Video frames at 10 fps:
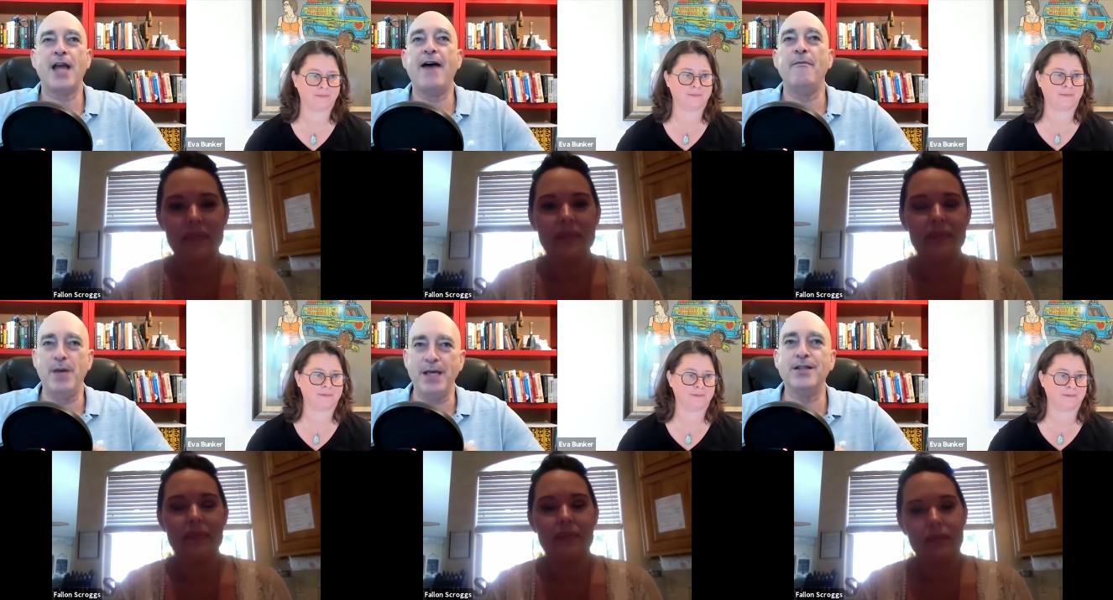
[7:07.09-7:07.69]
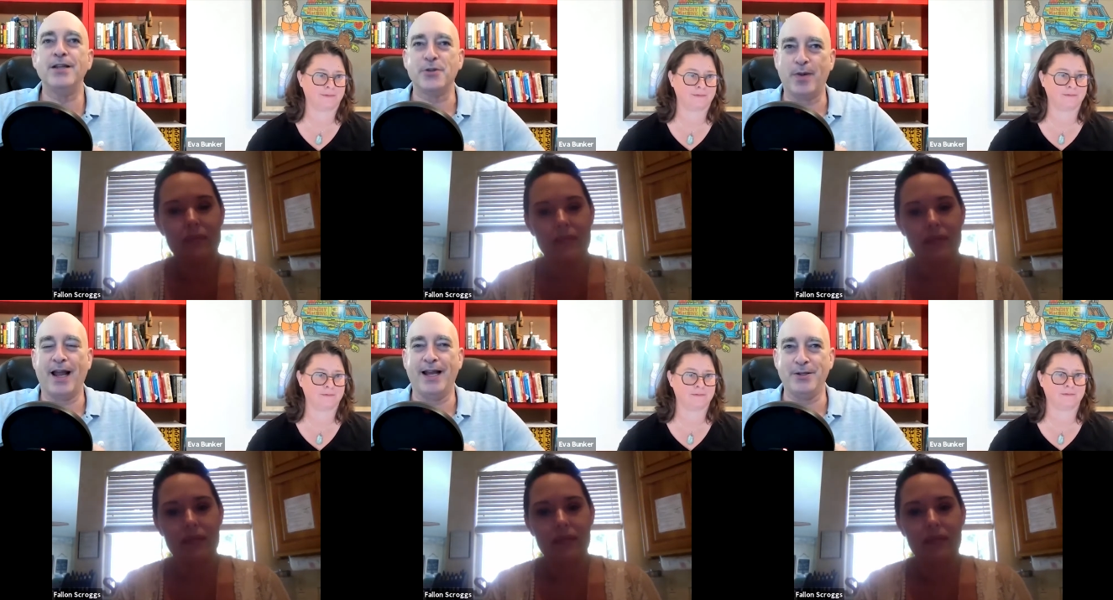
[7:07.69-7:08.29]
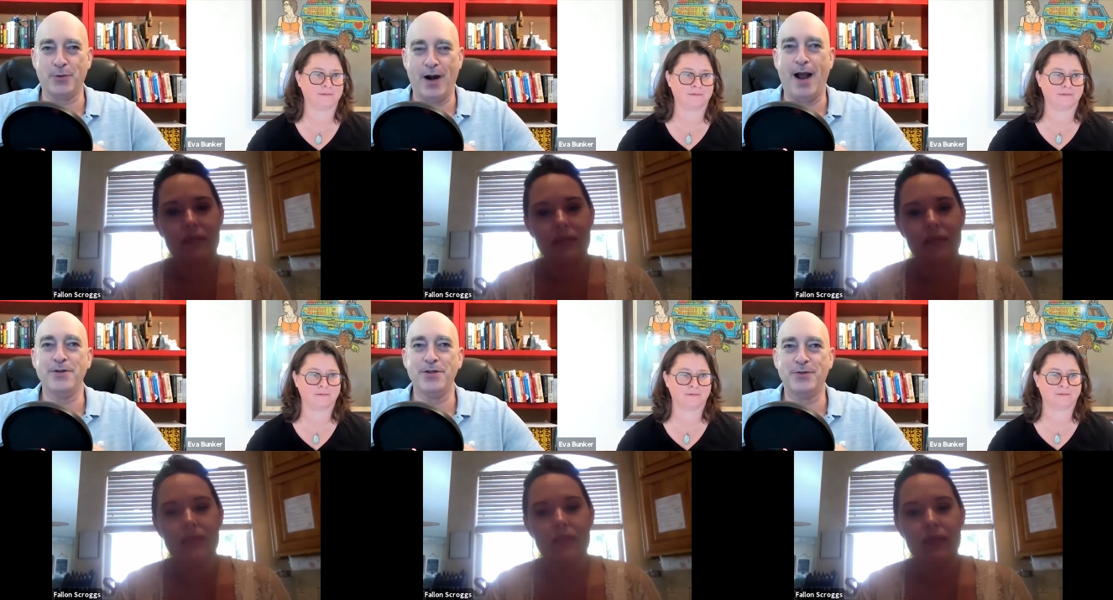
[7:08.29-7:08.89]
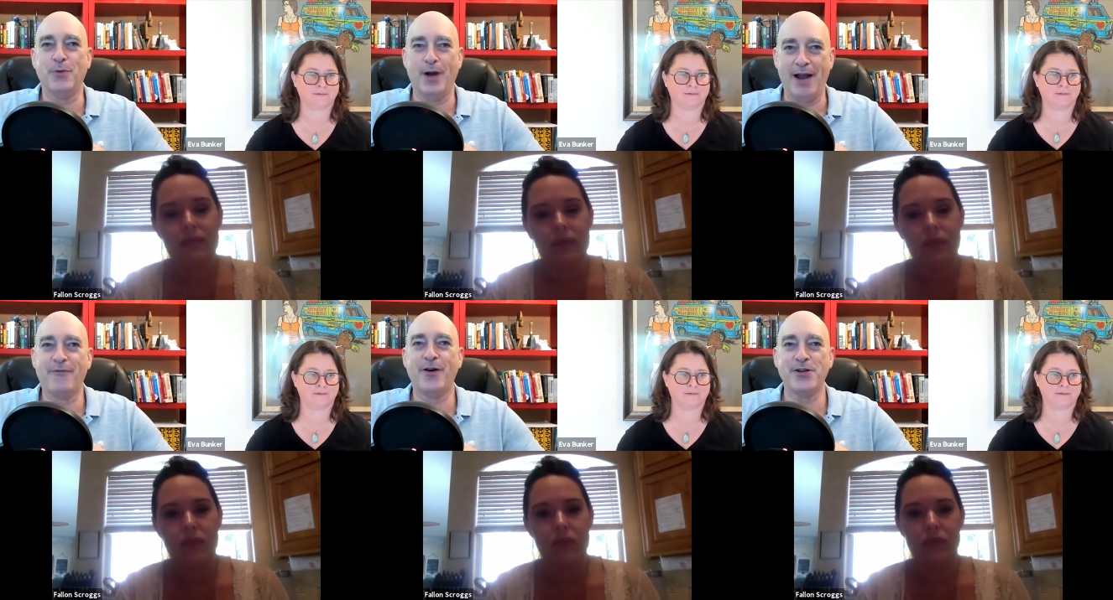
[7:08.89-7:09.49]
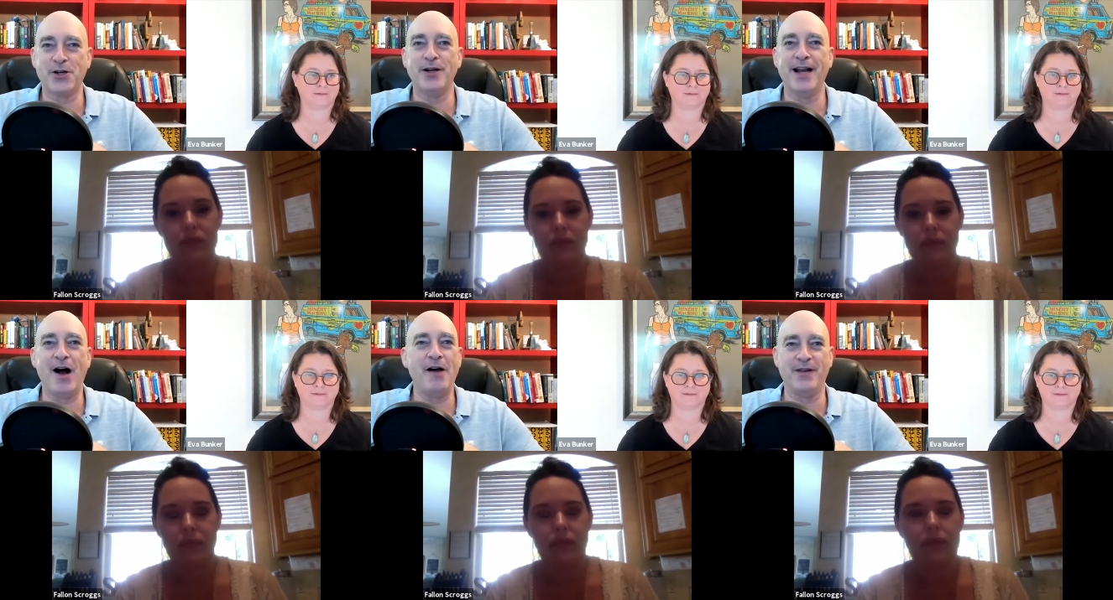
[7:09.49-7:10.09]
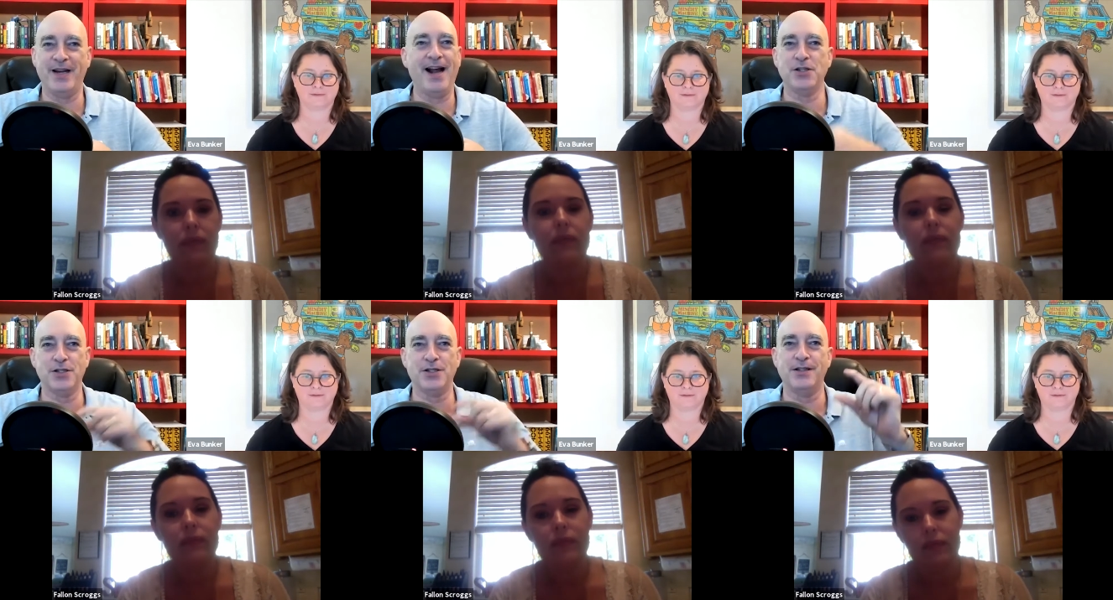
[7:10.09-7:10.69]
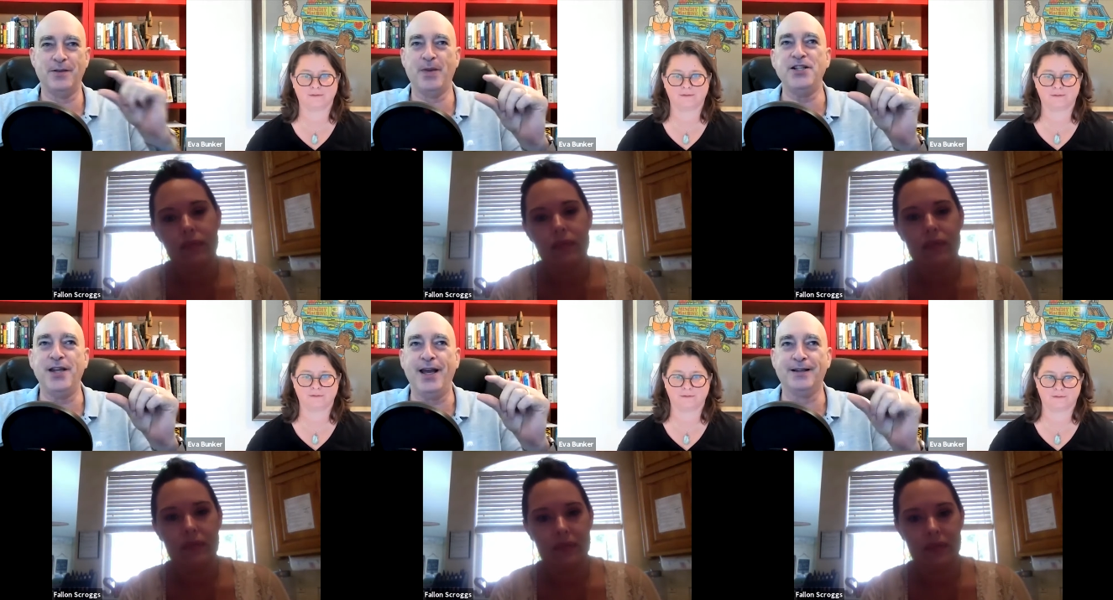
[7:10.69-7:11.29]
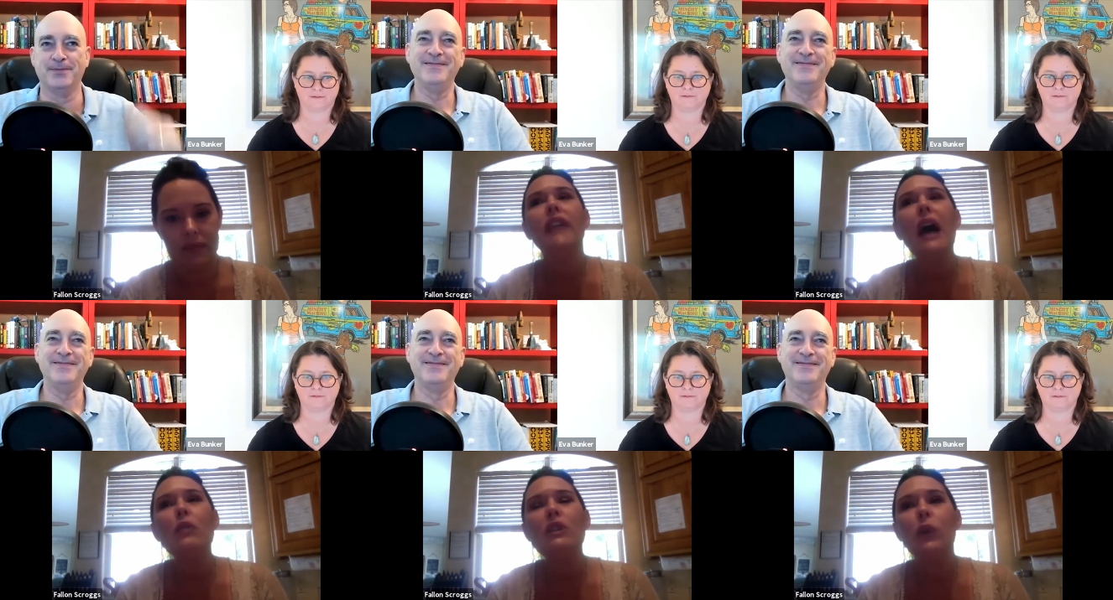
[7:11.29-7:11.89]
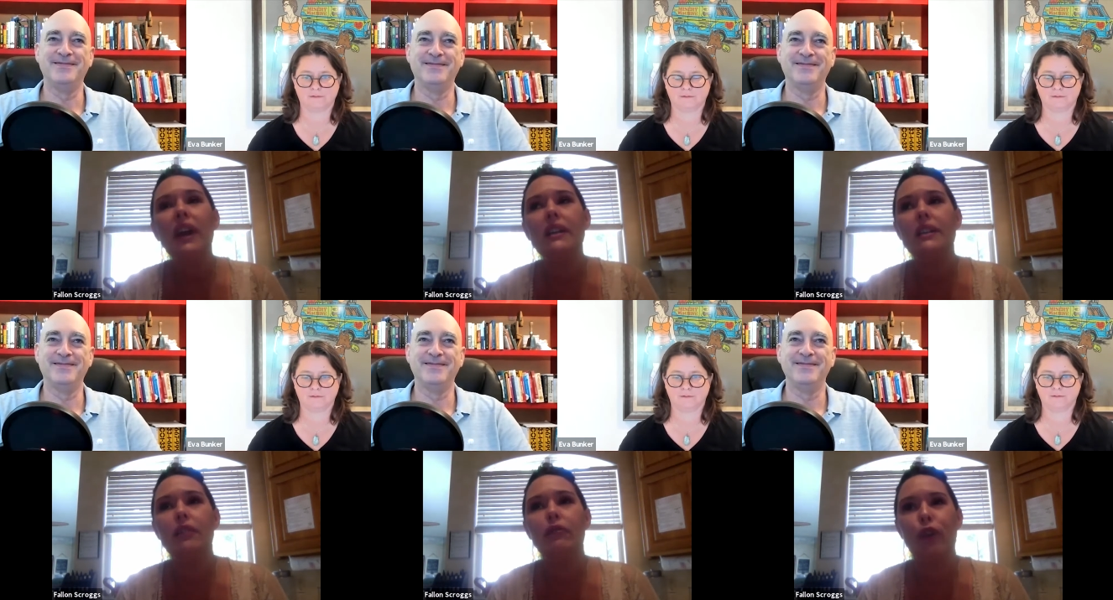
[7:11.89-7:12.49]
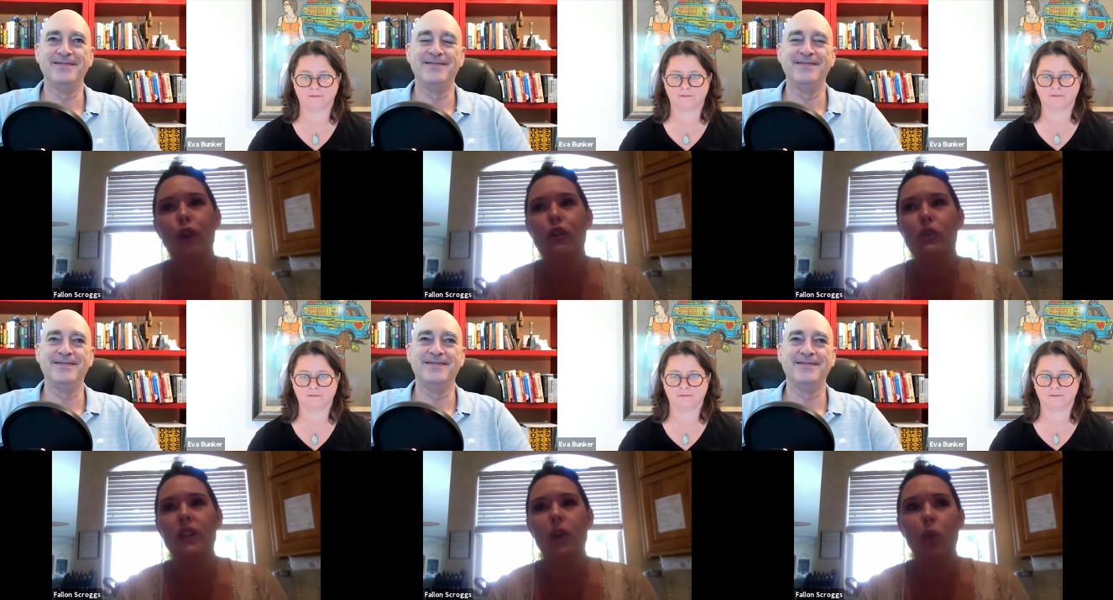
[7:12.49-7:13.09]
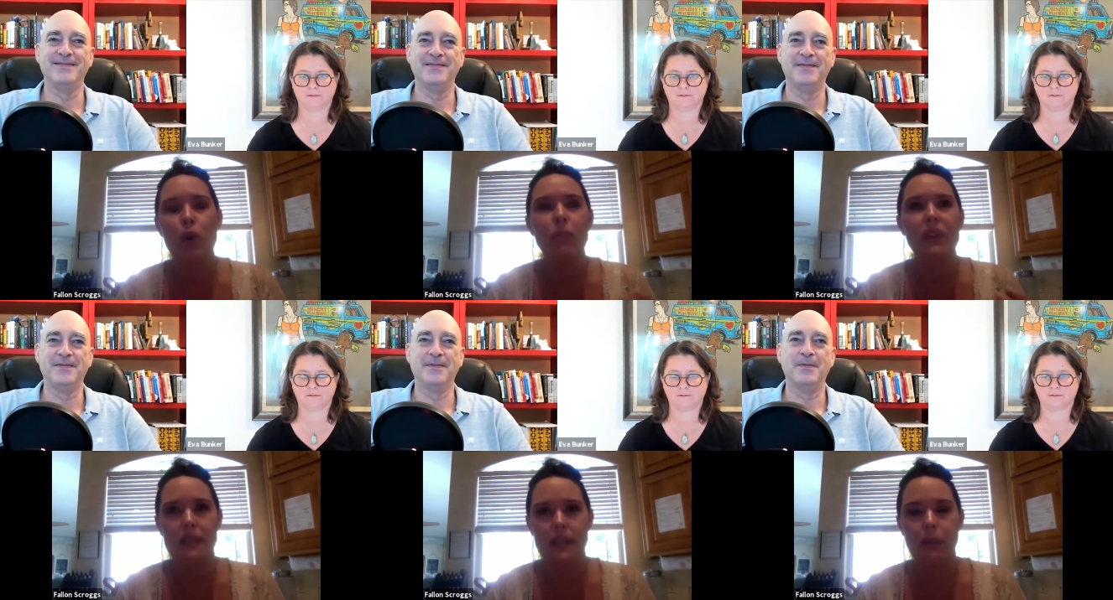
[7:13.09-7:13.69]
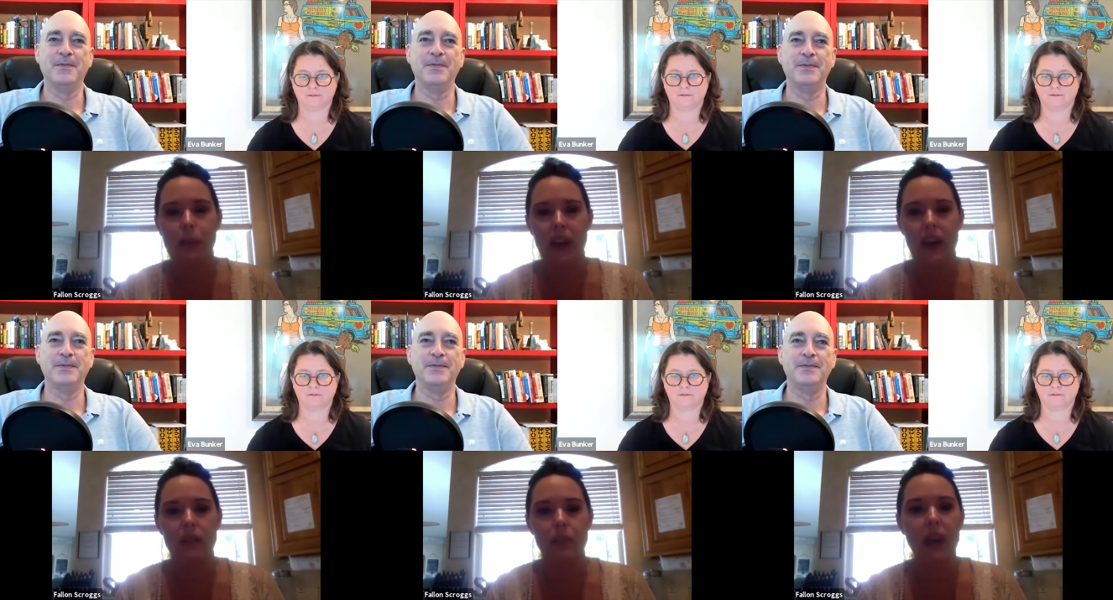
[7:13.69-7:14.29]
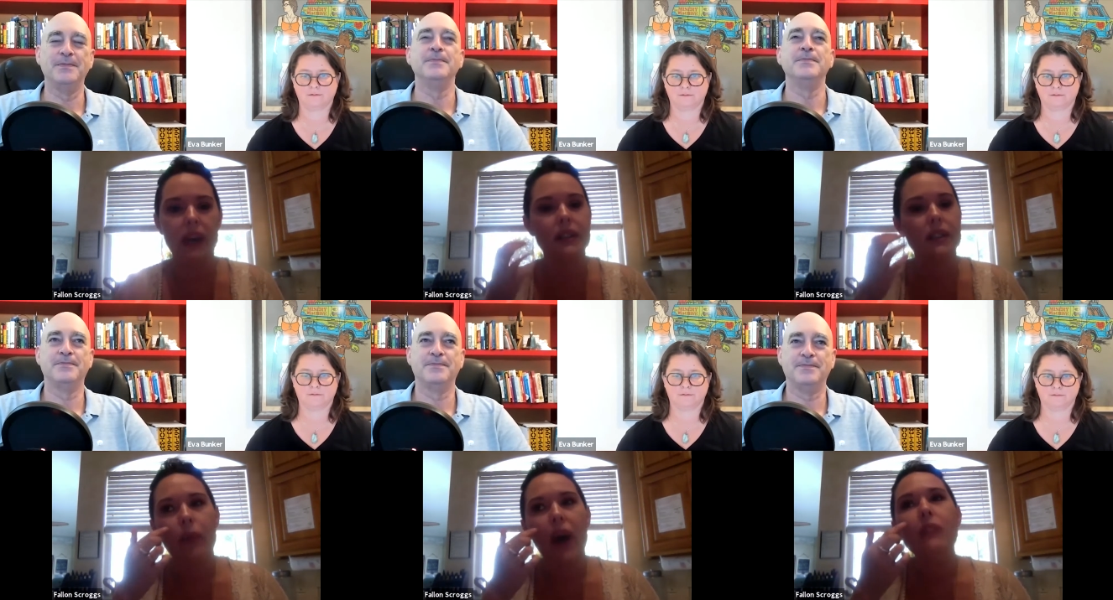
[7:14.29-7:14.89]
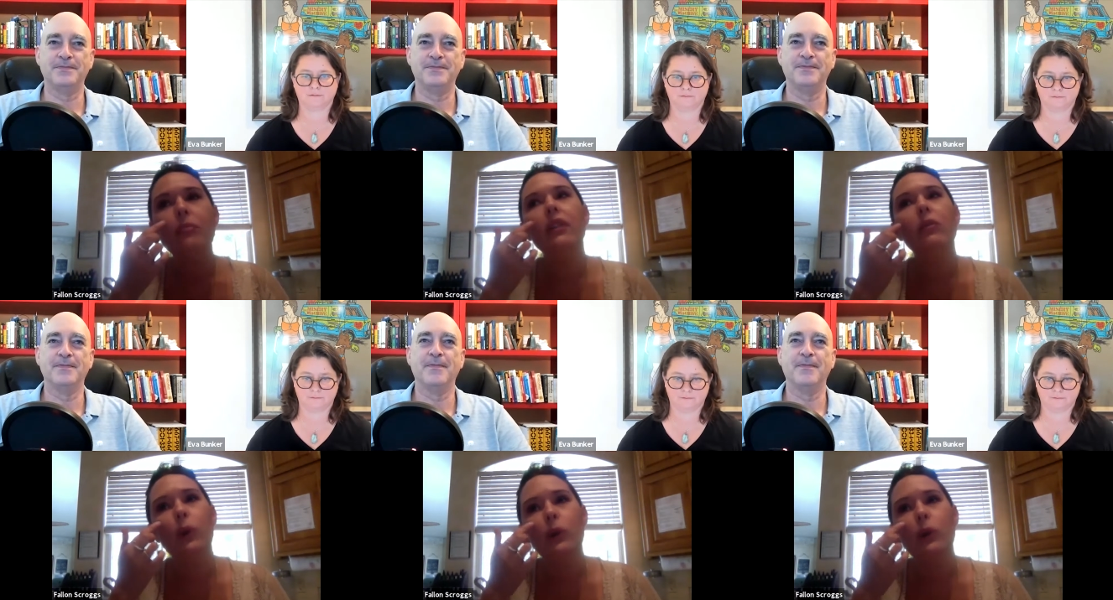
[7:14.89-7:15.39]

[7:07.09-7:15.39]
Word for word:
Speaker 1: have business plans when I was, when I first started off, and now it's just the pitch deck.
Speaker 2: That was what I did first was I wrote a business plan because I had been in real